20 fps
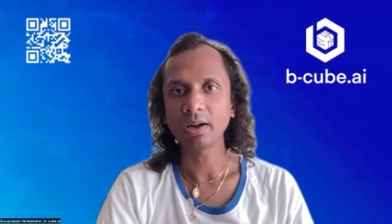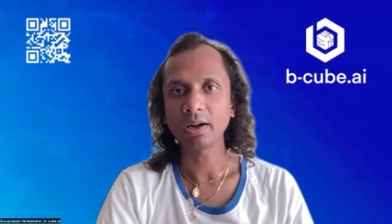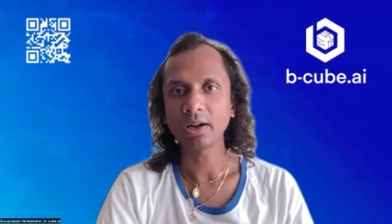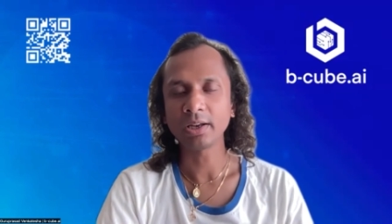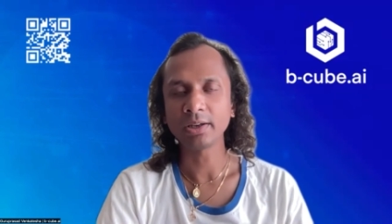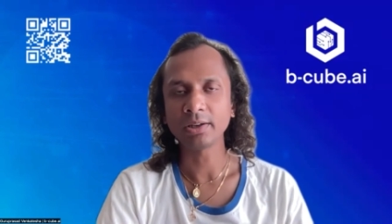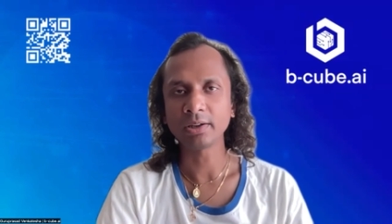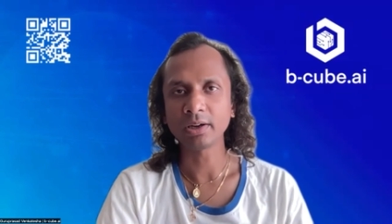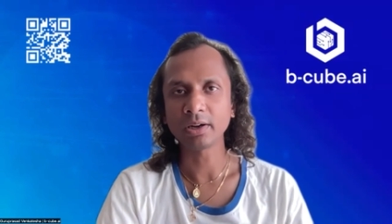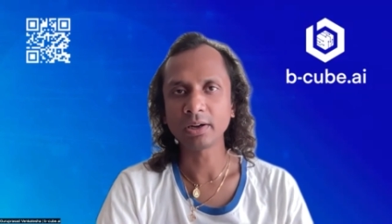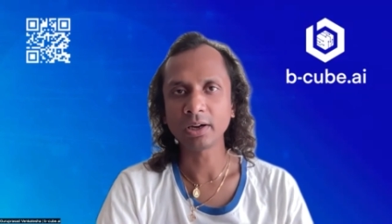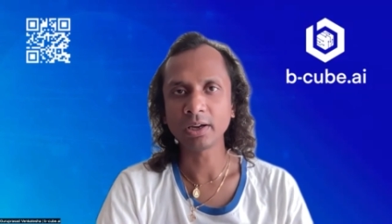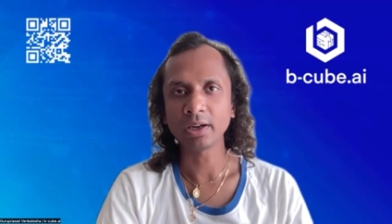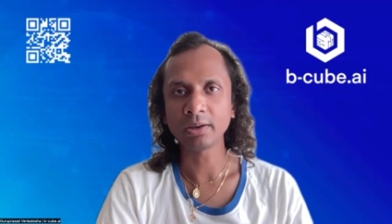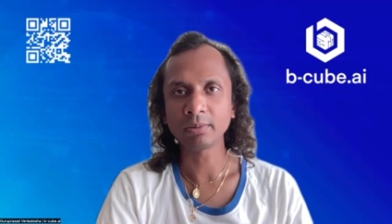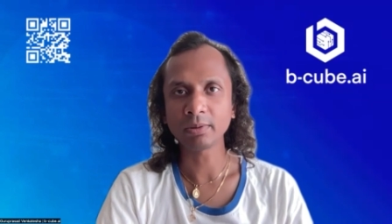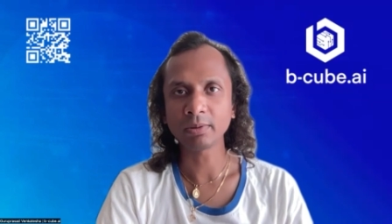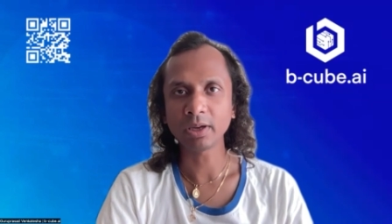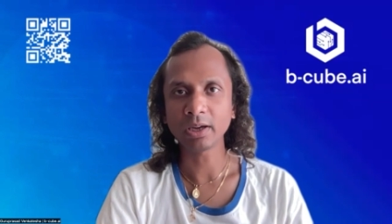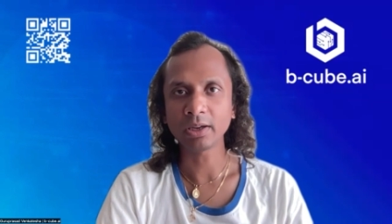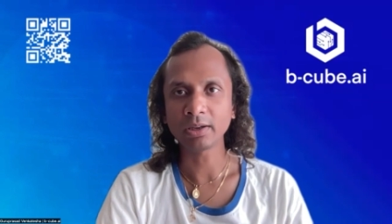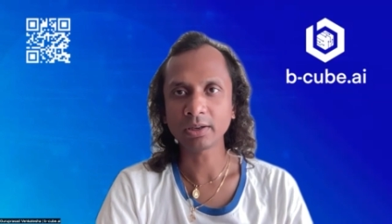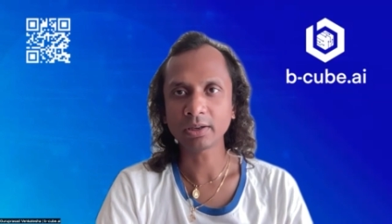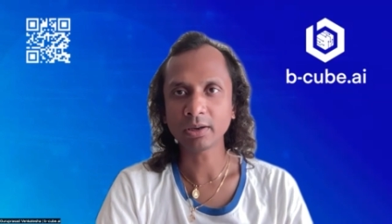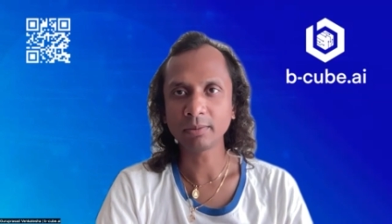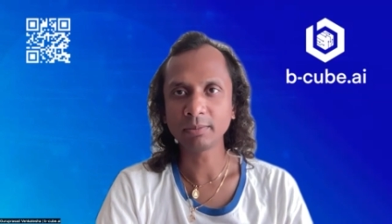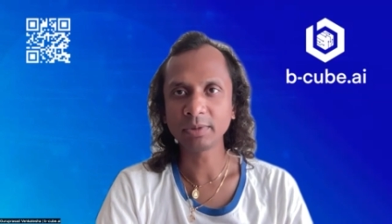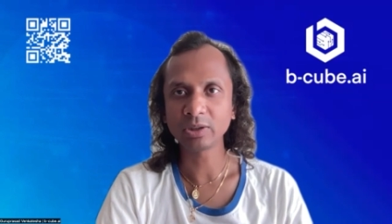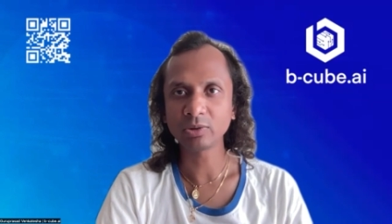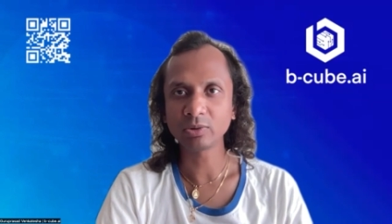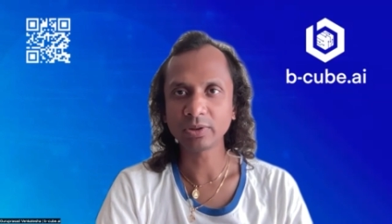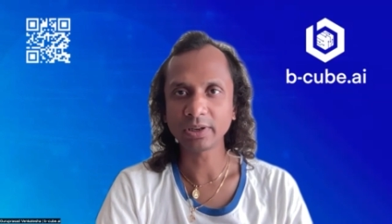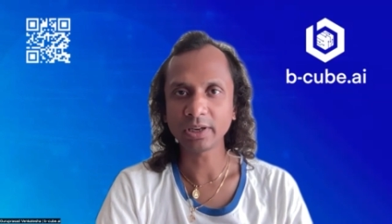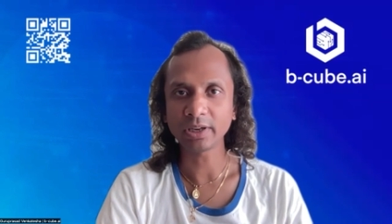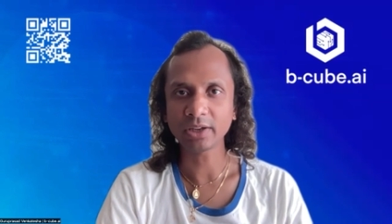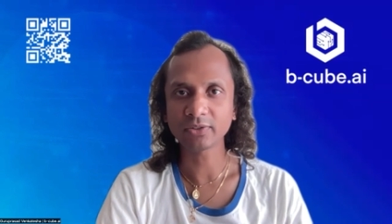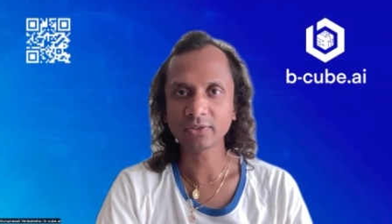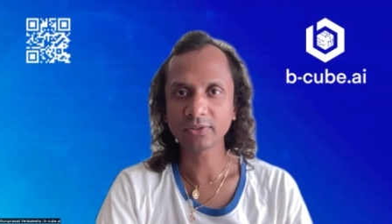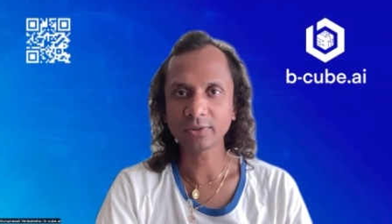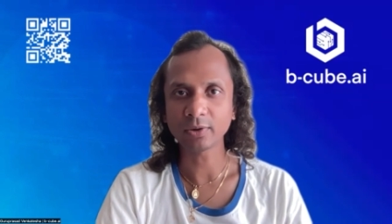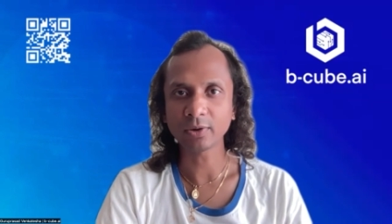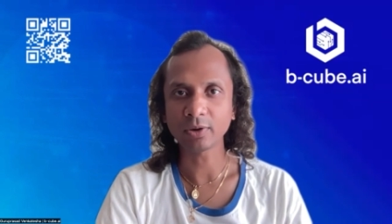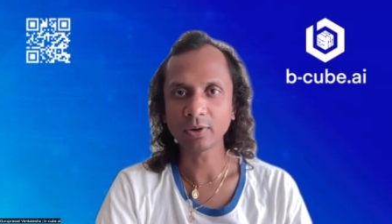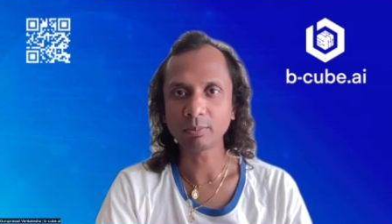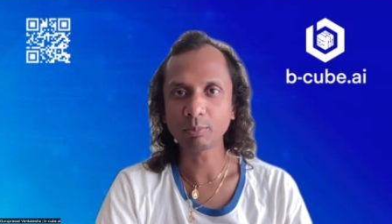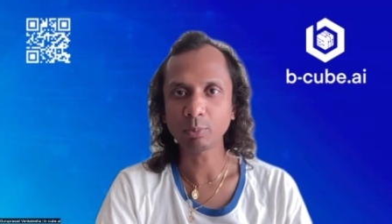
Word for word: and uh, and and coming to the next uh,